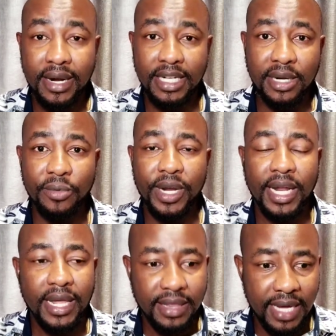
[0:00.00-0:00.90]
write a
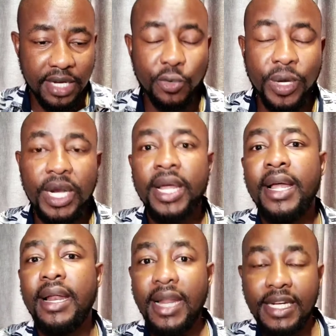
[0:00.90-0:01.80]
will, and that will,
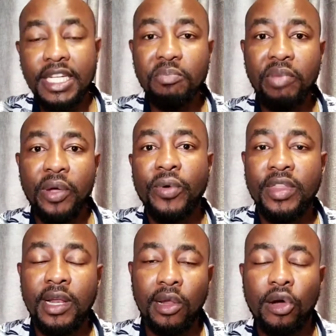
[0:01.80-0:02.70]
let it be
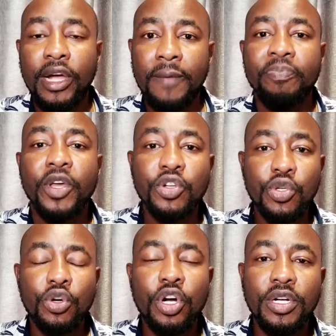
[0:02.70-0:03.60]
with a lawyer.
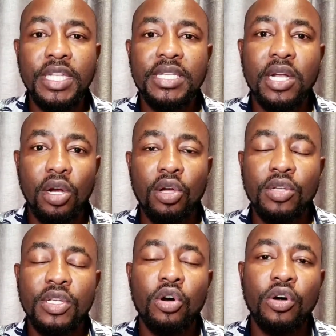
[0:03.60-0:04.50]
Do not
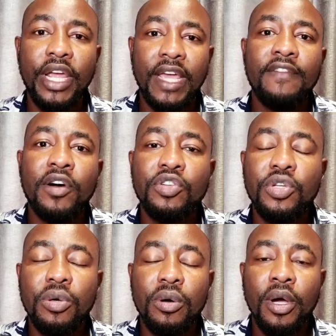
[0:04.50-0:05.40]
disclose or give
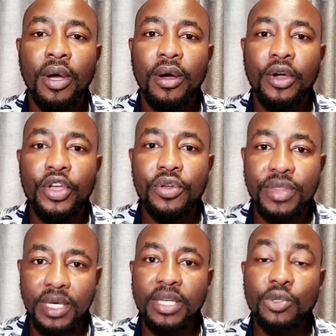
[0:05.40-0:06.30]
out your
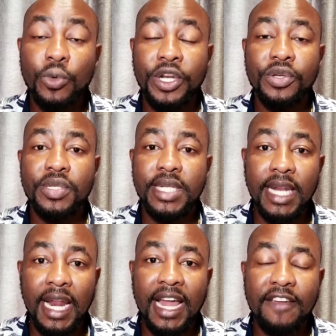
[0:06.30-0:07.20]
things when you're
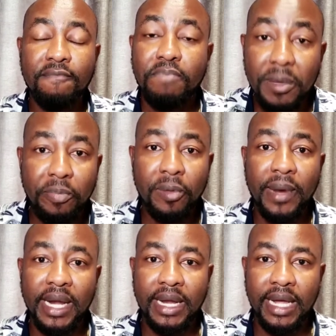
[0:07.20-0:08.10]
still alive. People
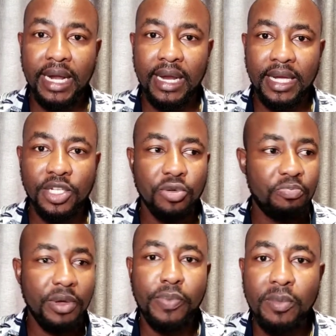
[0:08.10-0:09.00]
might neglect you.
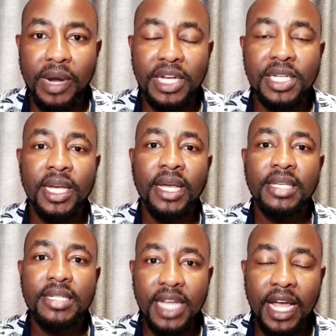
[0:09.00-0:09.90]
People might
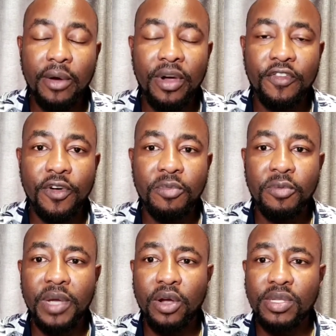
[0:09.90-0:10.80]
stay away from you
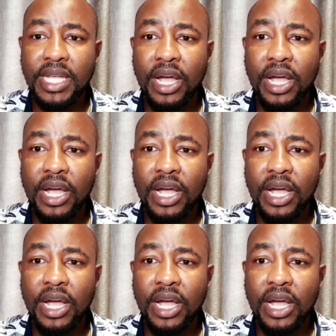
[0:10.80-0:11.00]
because